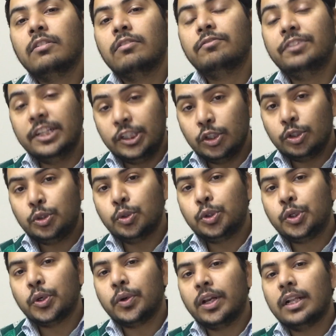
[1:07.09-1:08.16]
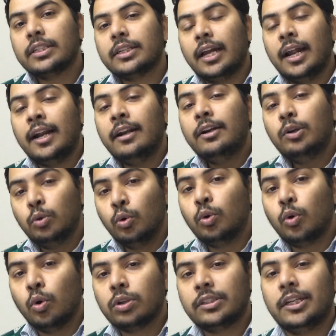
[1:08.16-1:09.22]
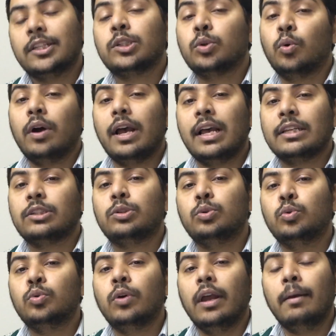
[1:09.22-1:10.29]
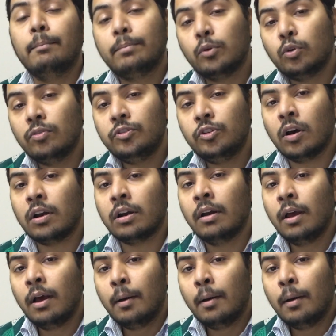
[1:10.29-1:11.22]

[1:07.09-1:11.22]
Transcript: video tutorials and do courses so as to improve your